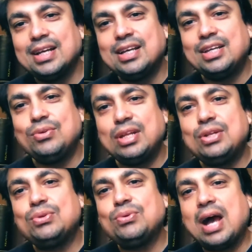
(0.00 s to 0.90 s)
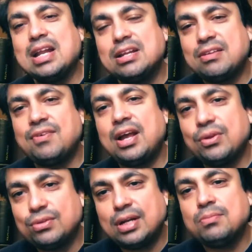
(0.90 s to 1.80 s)
You need to identify your
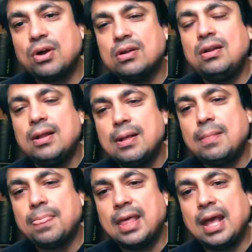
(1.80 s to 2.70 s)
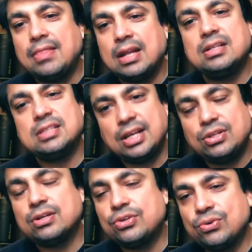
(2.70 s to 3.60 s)
threat model and then design the
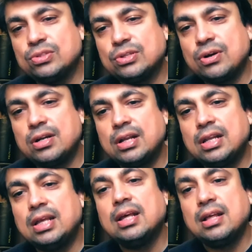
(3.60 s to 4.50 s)
controls accordingly.